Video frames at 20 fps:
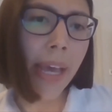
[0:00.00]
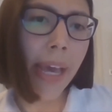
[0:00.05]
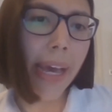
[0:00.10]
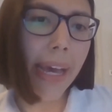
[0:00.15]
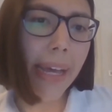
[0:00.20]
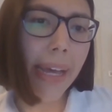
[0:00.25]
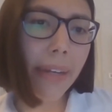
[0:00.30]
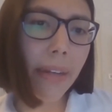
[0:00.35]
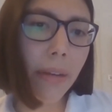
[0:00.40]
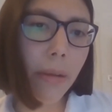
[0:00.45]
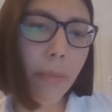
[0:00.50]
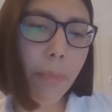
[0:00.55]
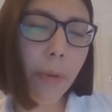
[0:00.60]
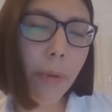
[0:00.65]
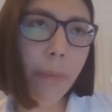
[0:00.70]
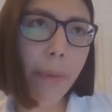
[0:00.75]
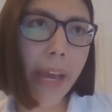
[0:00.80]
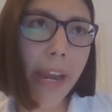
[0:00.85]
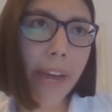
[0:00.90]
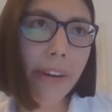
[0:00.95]
And
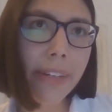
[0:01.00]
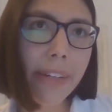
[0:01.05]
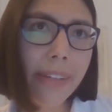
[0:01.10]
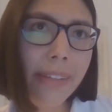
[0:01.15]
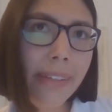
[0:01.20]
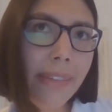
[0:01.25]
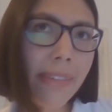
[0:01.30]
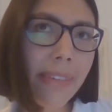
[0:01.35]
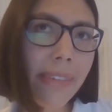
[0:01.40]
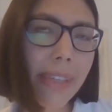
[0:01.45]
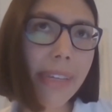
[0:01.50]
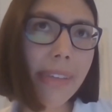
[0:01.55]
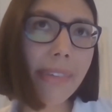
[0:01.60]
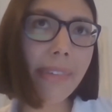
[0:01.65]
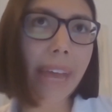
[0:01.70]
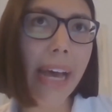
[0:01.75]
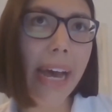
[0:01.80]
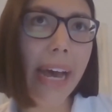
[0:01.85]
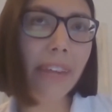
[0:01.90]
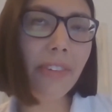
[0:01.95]
preparedness
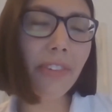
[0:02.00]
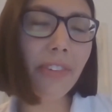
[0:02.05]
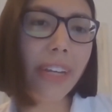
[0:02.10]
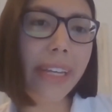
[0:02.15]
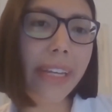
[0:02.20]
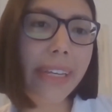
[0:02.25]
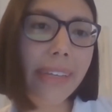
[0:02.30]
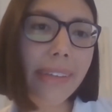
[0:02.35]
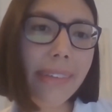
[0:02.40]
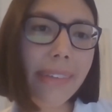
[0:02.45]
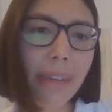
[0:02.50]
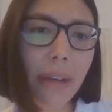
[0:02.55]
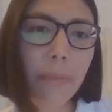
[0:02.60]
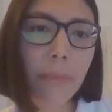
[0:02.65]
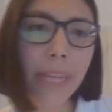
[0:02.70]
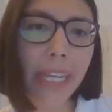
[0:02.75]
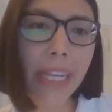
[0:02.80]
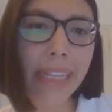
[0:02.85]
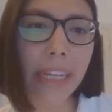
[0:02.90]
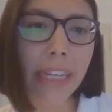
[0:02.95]
is actually
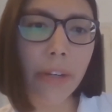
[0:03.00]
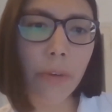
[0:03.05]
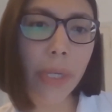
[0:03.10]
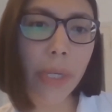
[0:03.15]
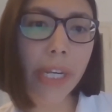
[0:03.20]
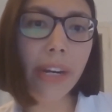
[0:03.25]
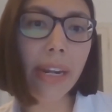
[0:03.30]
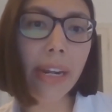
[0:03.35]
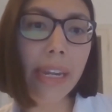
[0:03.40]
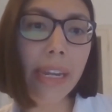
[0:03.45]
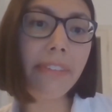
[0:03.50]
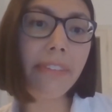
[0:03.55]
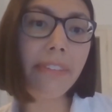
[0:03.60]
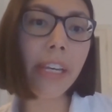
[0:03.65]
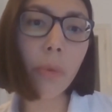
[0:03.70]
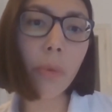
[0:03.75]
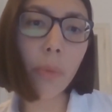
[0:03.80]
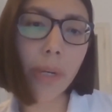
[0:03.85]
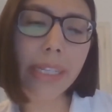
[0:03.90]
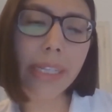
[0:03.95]
something that we are living
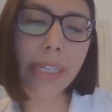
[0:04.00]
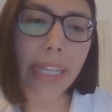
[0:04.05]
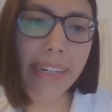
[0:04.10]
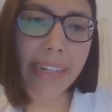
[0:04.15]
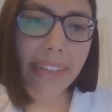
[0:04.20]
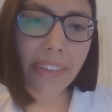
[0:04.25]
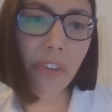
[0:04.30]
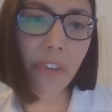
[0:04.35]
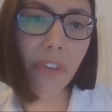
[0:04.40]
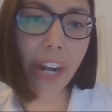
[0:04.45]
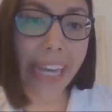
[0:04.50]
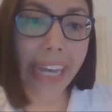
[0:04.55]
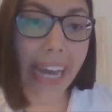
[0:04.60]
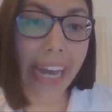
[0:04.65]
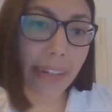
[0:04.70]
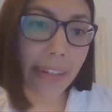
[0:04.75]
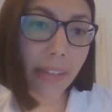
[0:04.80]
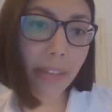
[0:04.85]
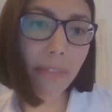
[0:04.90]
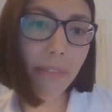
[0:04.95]
with, and it's very
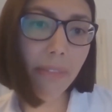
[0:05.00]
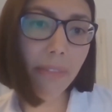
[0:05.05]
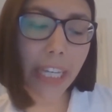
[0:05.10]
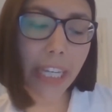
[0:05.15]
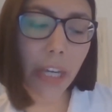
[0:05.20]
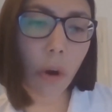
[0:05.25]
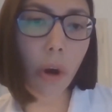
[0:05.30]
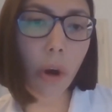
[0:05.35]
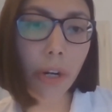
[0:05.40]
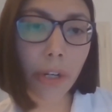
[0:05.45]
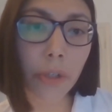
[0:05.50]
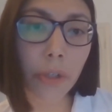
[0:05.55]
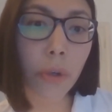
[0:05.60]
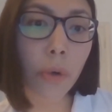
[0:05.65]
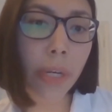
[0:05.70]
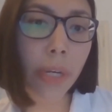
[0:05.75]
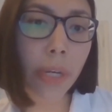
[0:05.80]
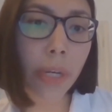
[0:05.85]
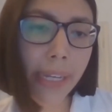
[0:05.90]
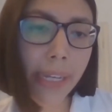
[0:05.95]
actively
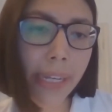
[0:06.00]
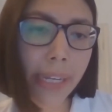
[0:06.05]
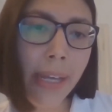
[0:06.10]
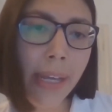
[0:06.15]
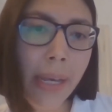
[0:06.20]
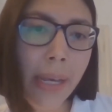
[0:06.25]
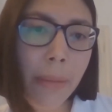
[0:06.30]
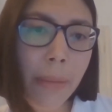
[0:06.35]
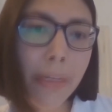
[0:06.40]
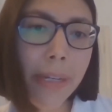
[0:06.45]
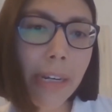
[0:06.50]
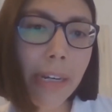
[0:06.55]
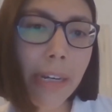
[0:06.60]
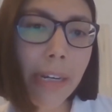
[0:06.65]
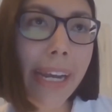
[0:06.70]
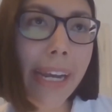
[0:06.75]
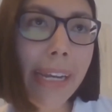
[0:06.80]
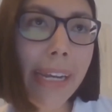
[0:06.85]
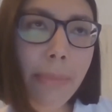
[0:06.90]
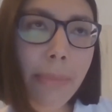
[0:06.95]
ongoing, but it
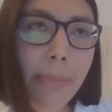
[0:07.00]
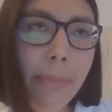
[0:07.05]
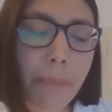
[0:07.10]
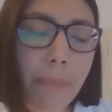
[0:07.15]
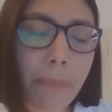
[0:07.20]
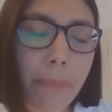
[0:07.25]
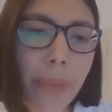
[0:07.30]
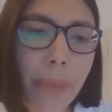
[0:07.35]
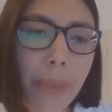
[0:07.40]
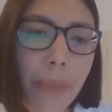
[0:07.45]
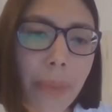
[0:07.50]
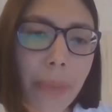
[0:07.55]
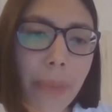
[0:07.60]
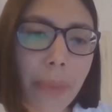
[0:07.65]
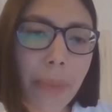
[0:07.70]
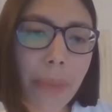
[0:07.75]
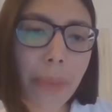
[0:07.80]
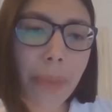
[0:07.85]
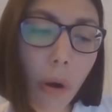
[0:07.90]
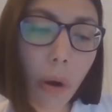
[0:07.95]
might be
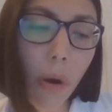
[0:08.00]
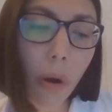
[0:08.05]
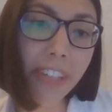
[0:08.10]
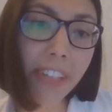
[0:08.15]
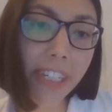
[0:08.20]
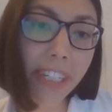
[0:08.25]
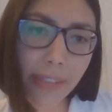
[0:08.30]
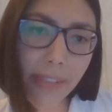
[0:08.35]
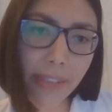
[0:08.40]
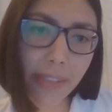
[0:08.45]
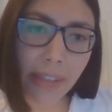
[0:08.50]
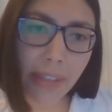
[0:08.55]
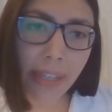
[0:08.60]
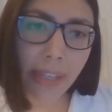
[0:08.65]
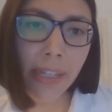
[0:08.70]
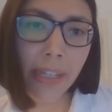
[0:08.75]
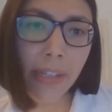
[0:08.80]
less obvious.